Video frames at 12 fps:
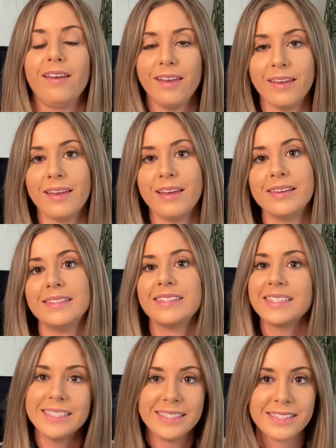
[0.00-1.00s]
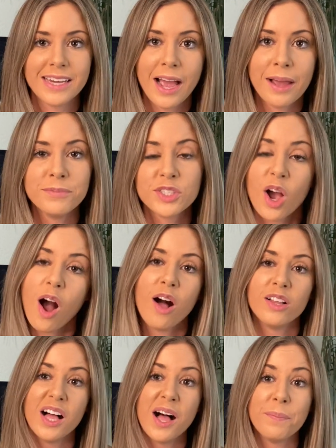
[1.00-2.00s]
and it's time to
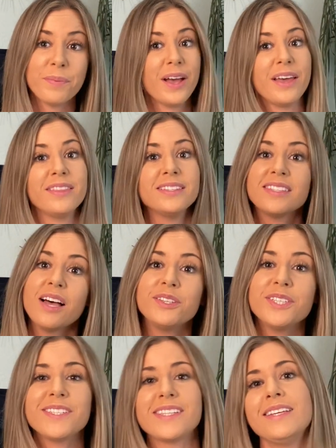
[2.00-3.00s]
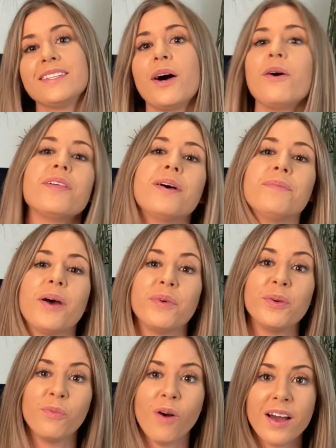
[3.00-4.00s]
call up the sellers and tell them that
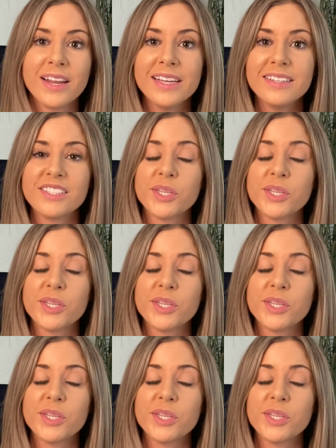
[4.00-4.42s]
we want it.